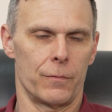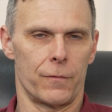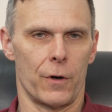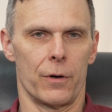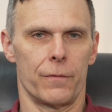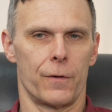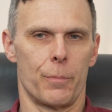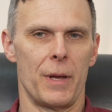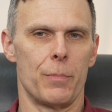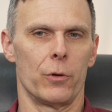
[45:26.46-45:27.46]
for
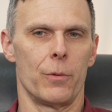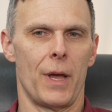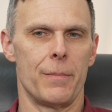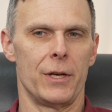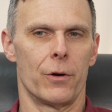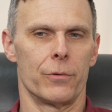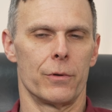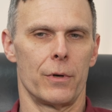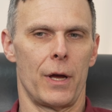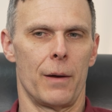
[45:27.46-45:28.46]
people who maybe
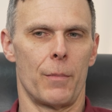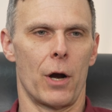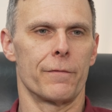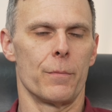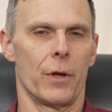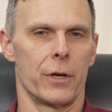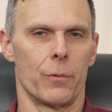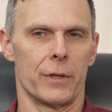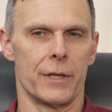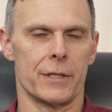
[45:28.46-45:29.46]
aren't familiar
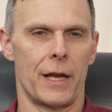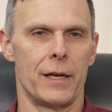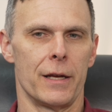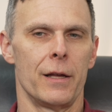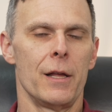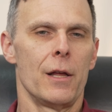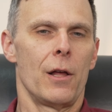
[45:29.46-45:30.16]
with this idea,